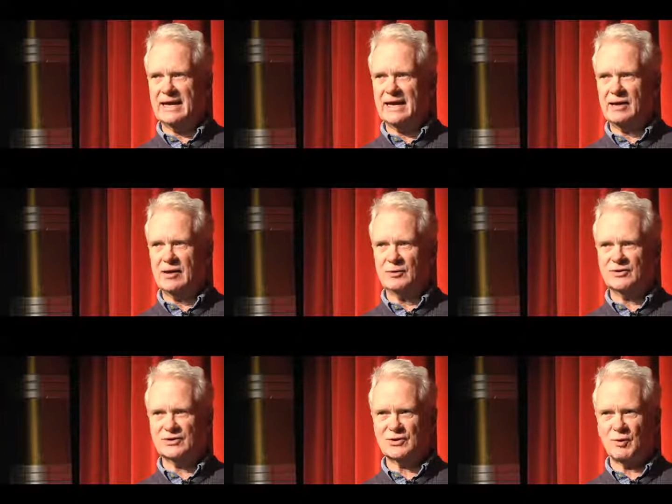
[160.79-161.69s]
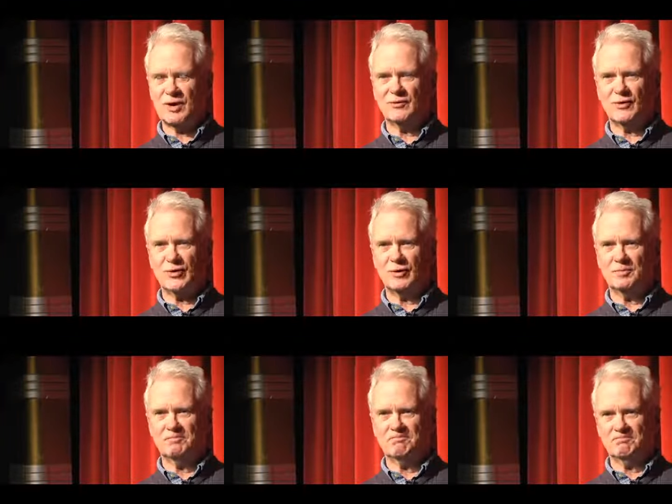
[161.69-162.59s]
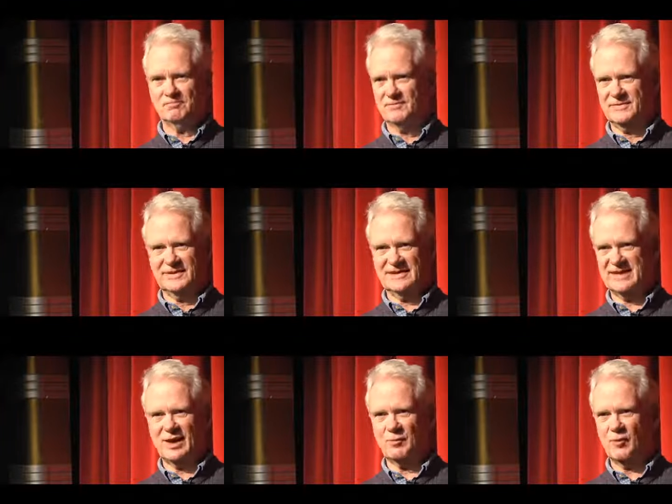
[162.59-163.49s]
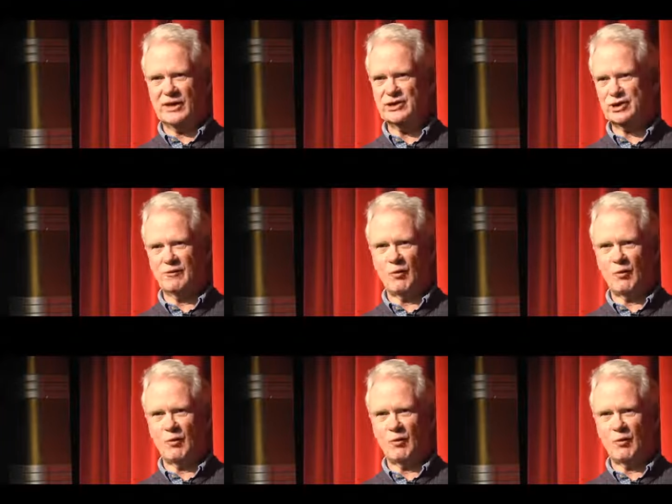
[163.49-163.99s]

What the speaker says: it was just a wonderful celebration